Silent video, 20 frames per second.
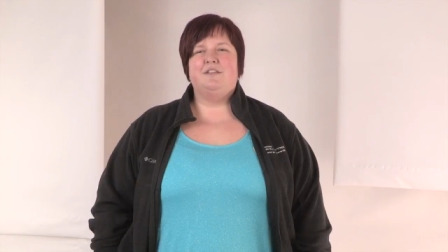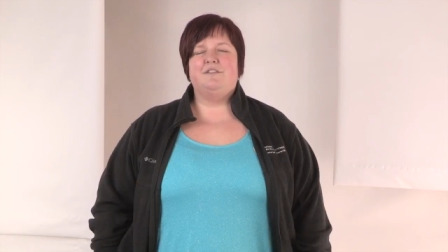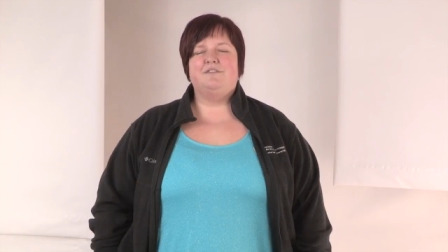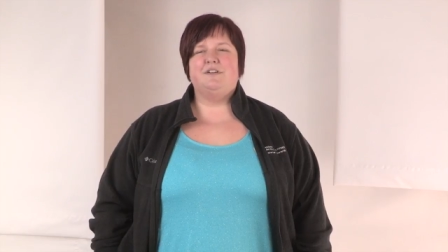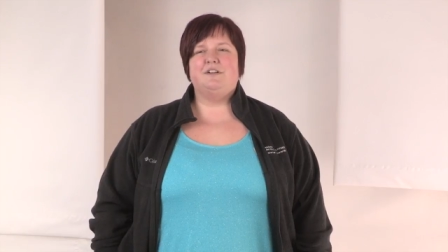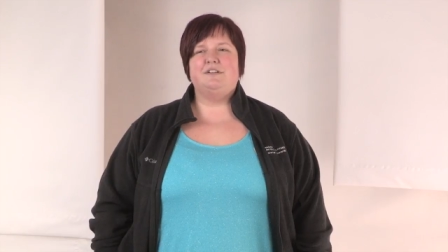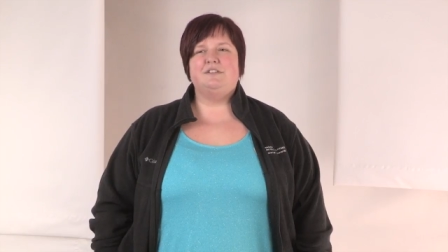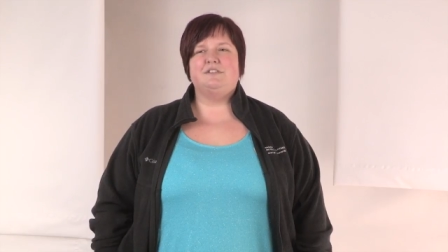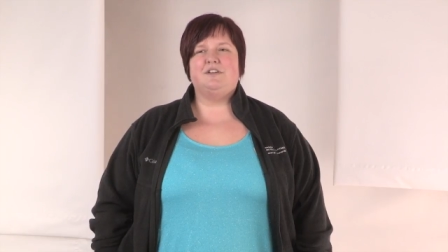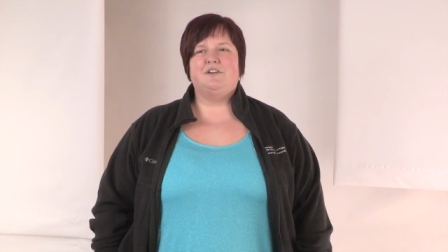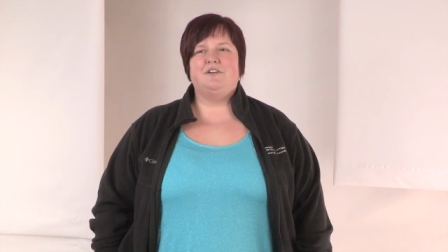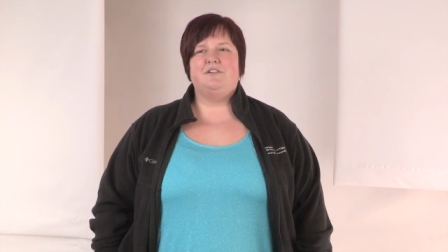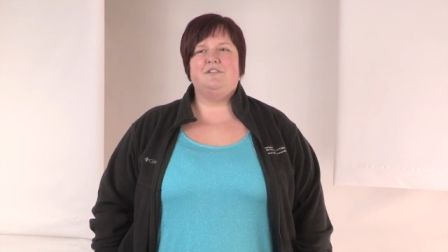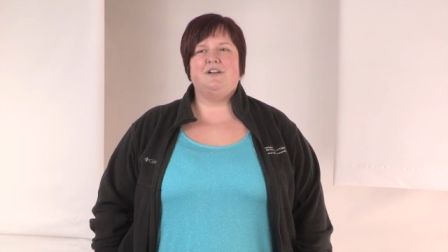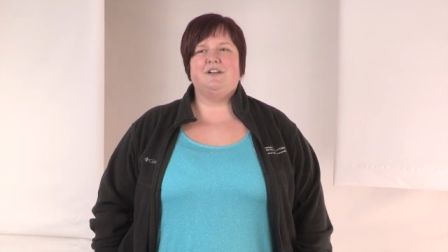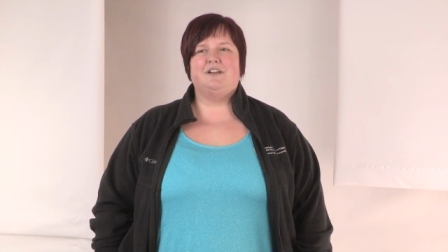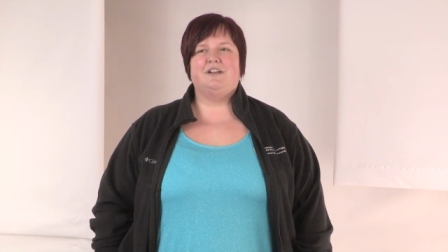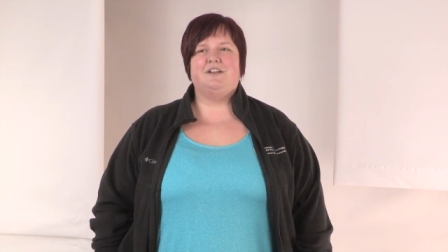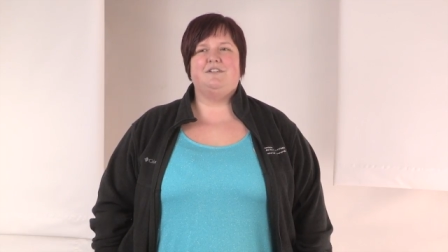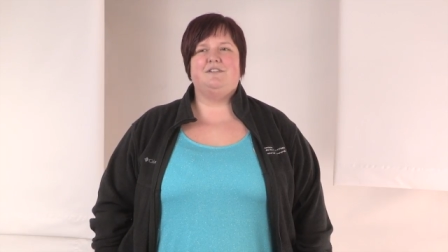The first
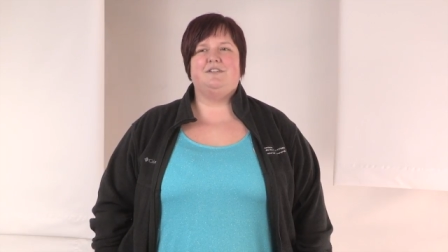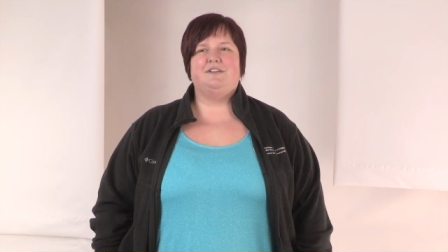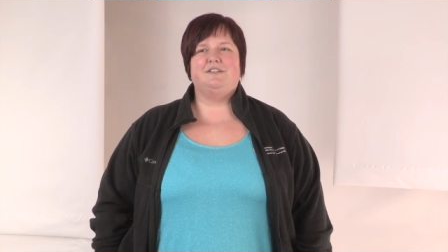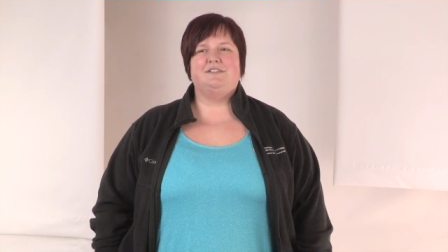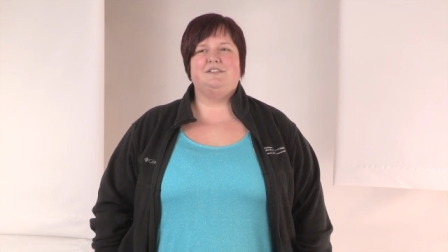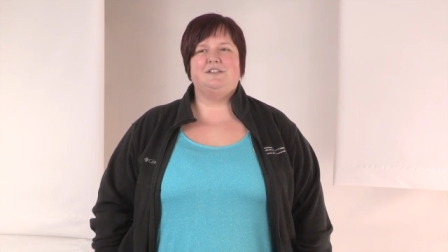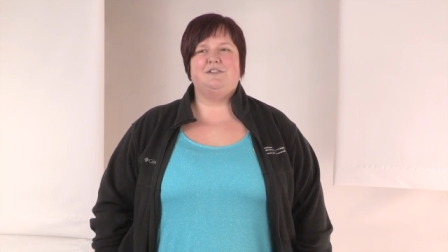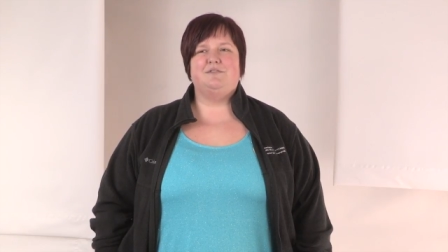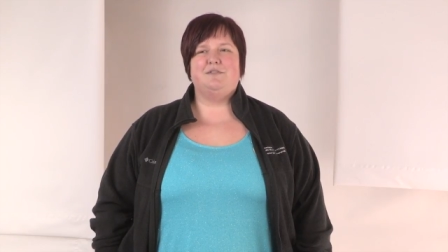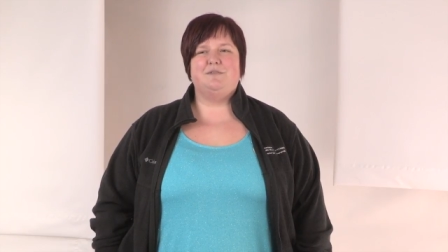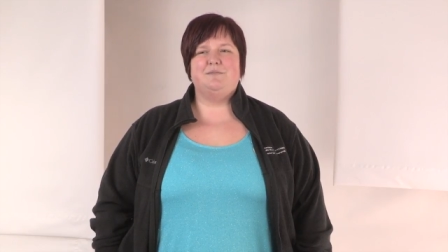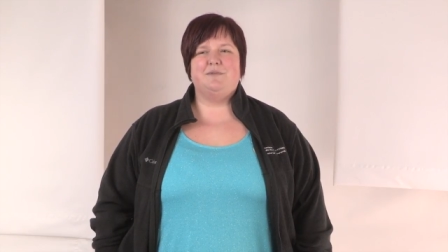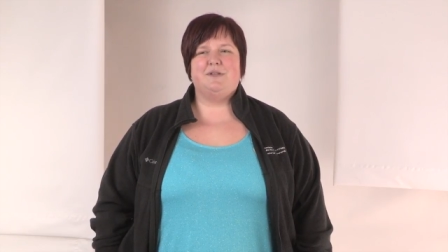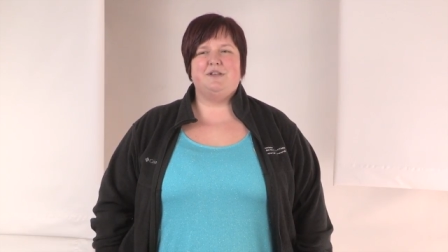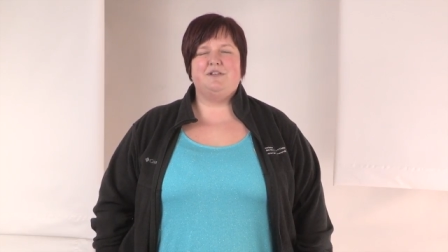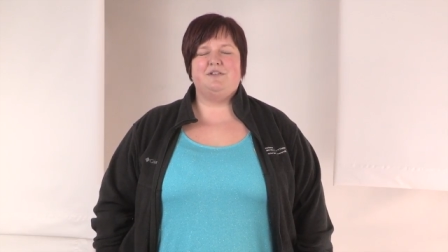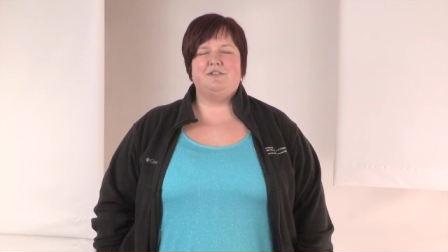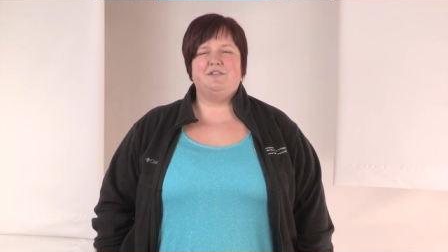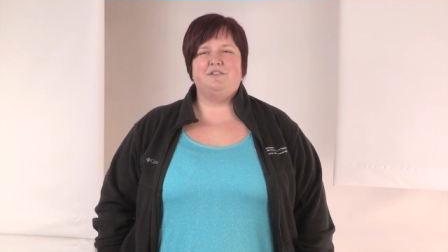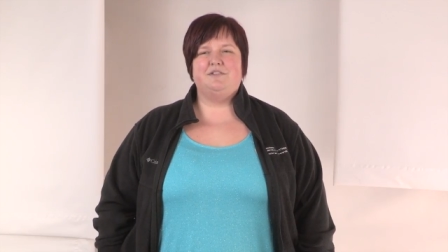coworker was a
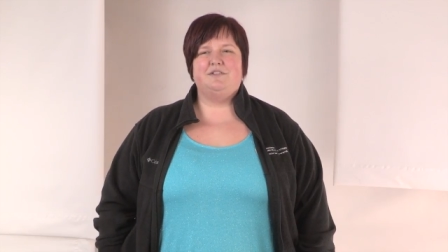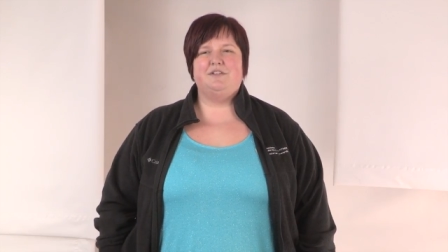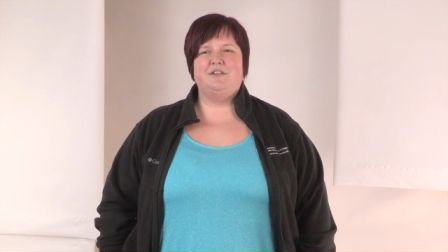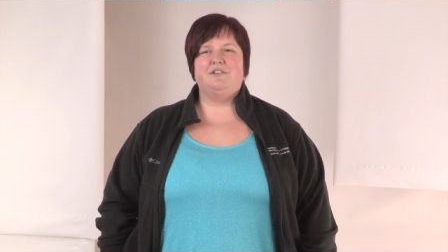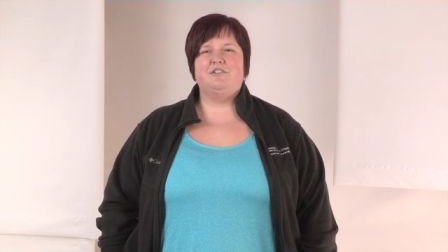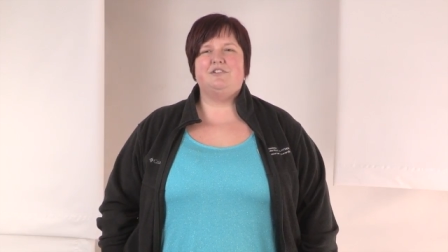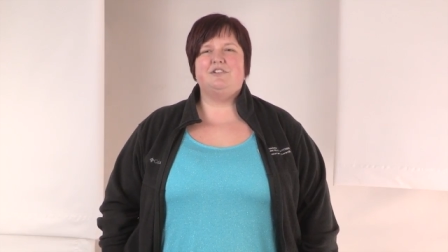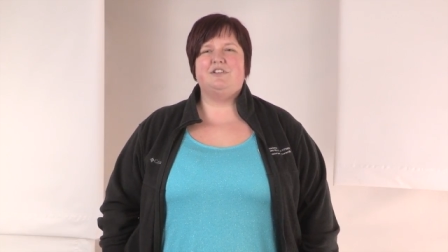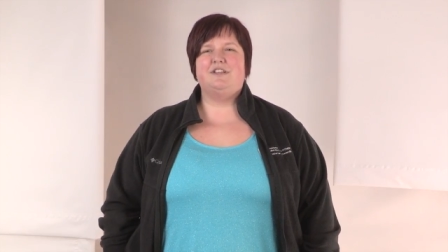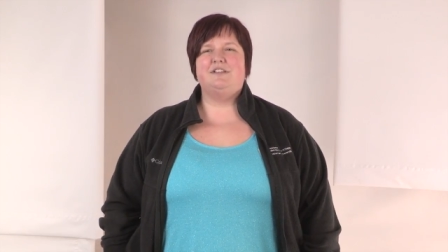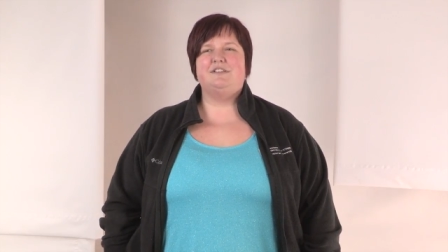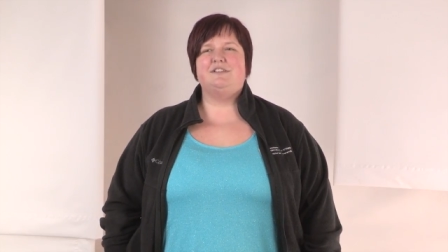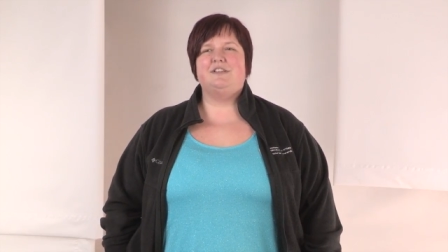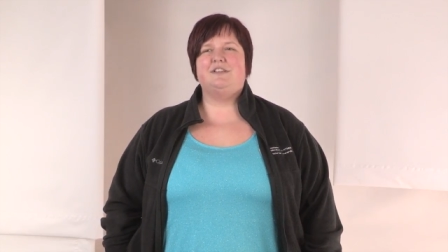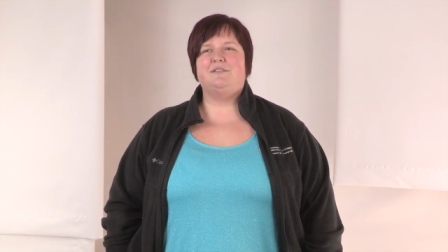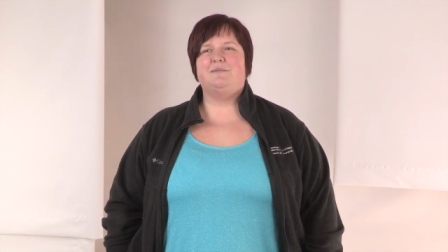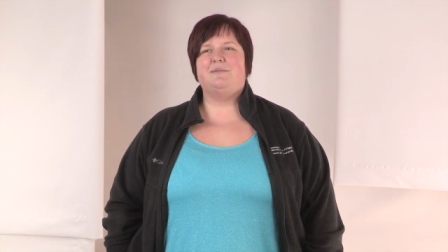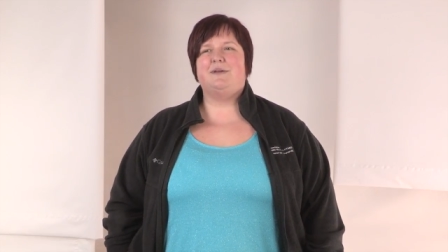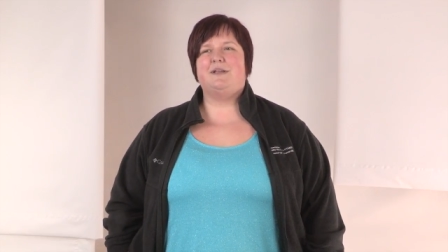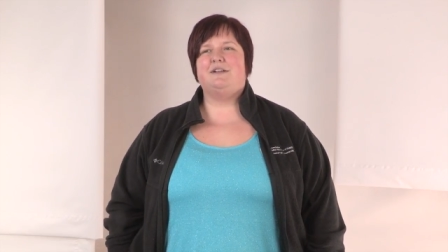woman who usually
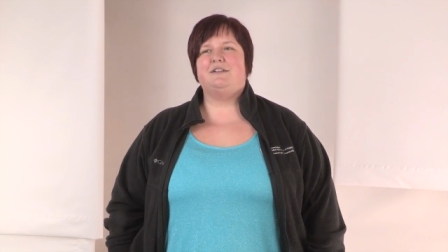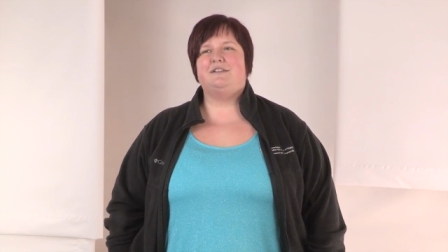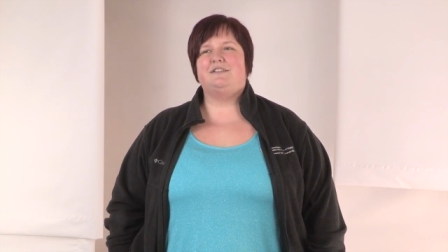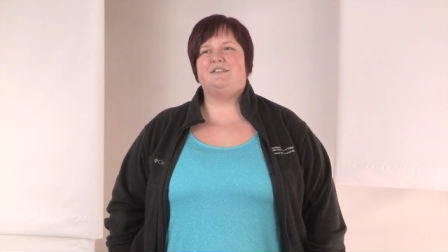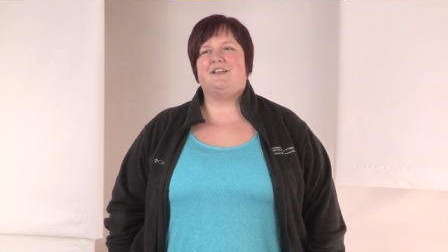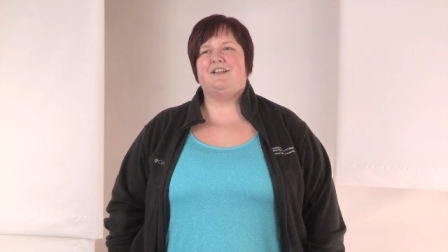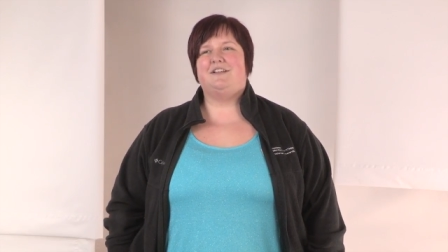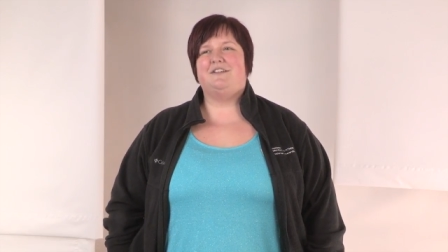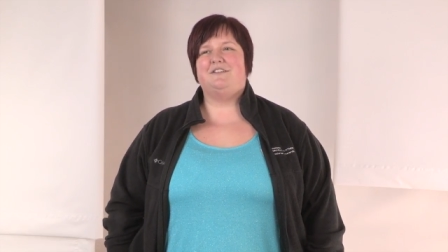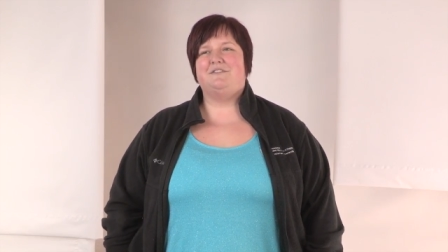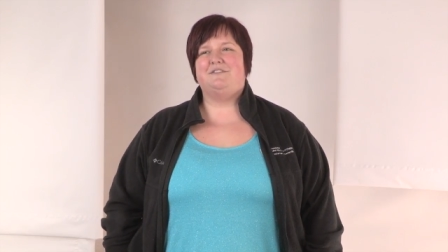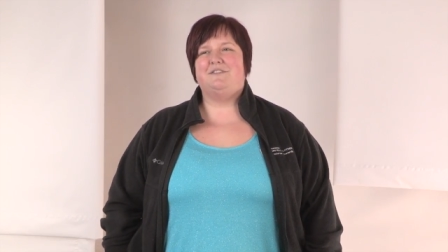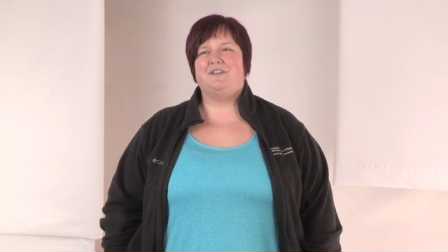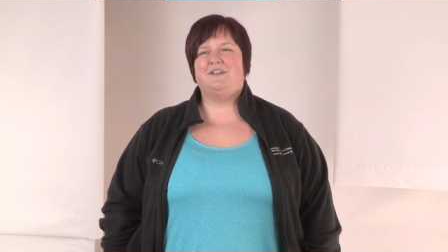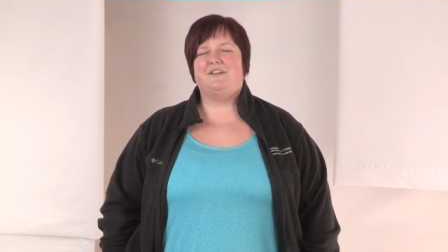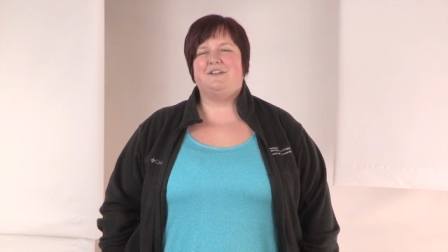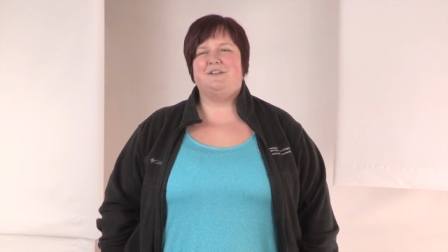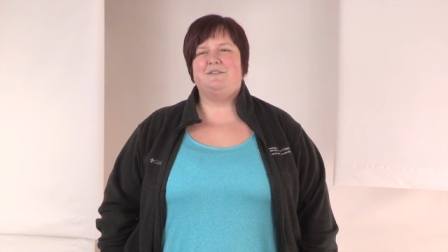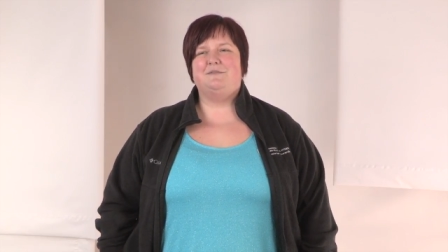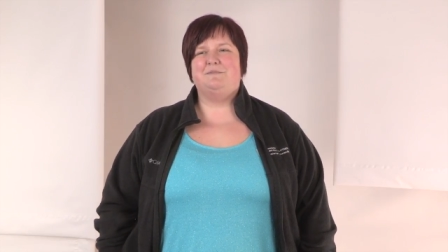sits by herself.
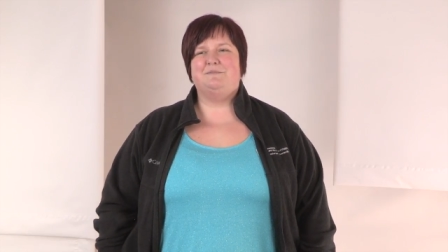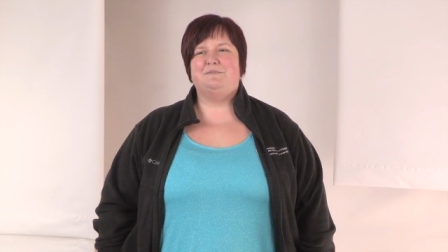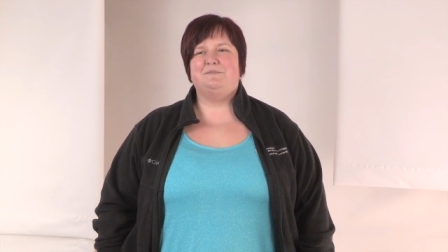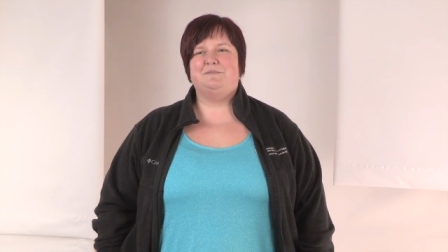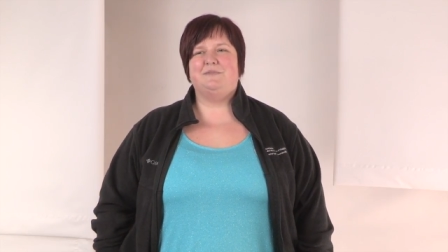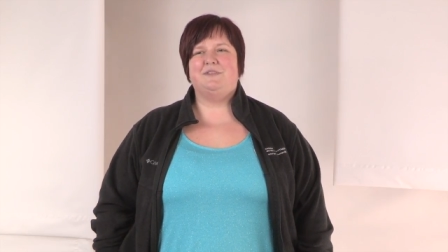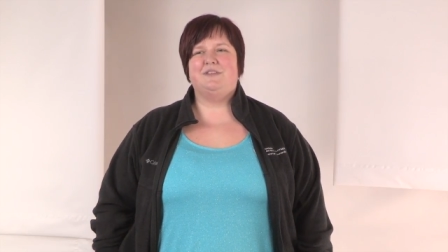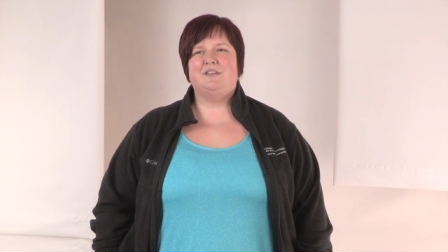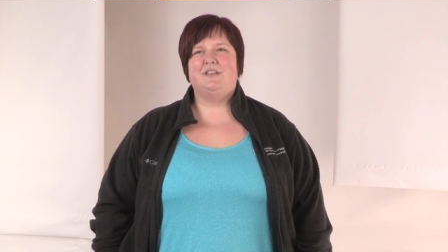Um,